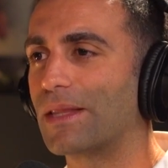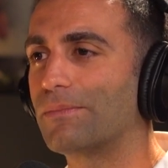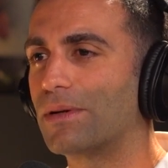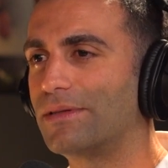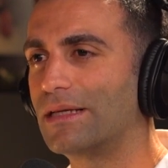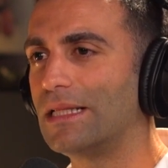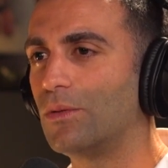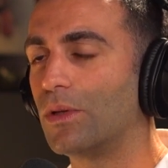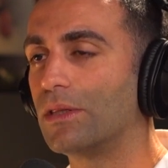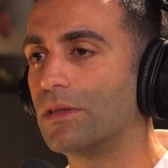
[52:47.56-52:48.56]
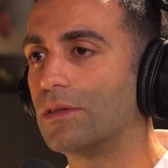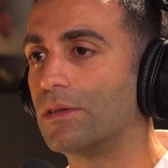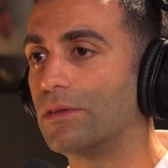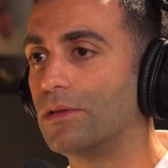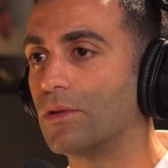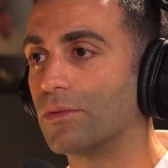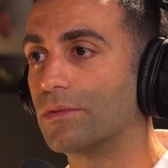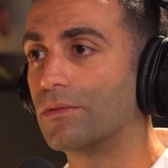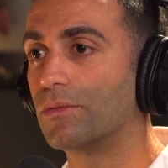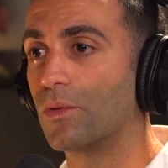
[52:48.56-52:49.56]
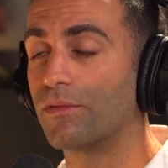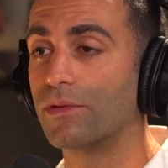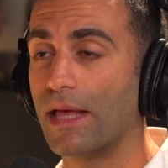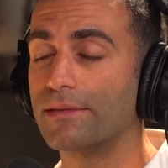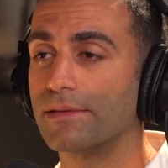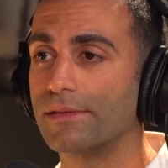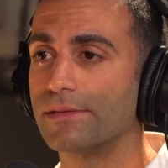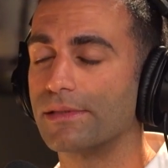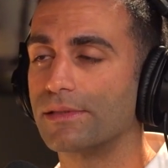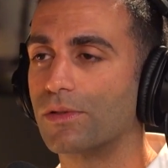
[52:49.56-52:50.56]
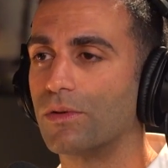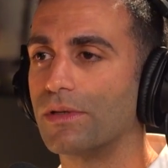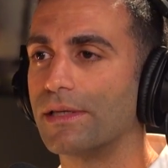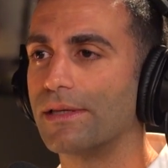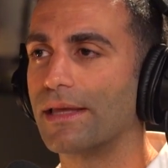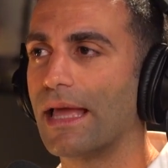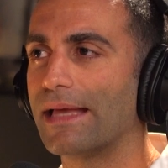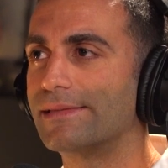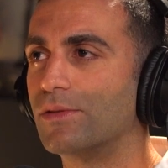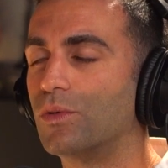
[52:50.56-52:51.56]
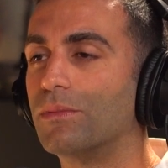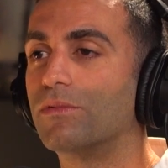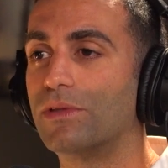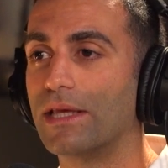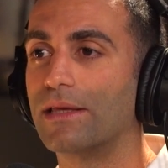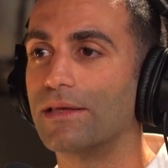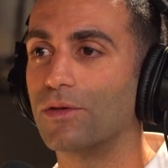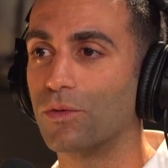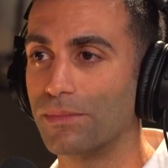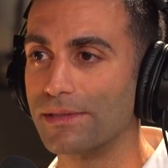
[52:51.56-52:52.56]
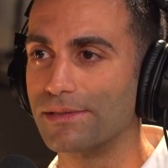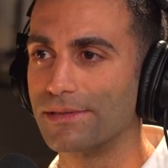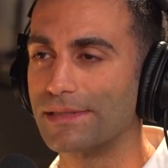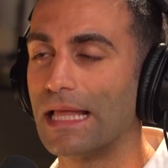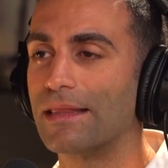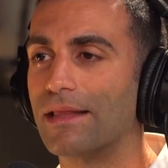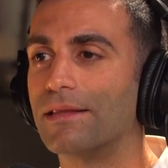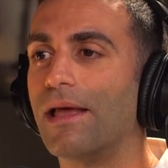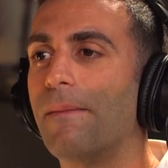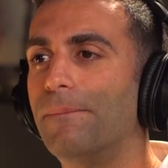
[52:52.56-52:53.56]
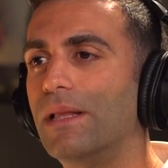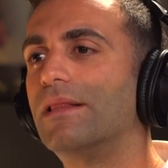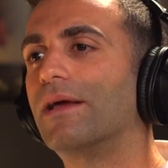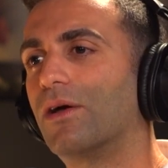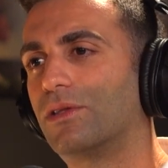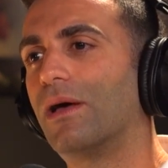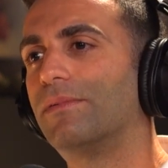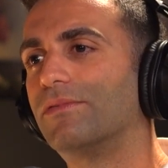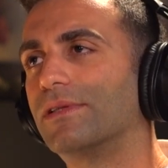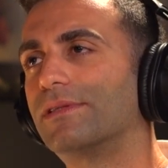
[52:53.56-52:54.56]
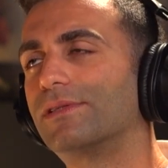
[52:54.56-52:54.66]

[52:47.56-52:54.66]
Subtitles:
Particularly when, whoever that is it has a dream of taking your business and then building on top of it.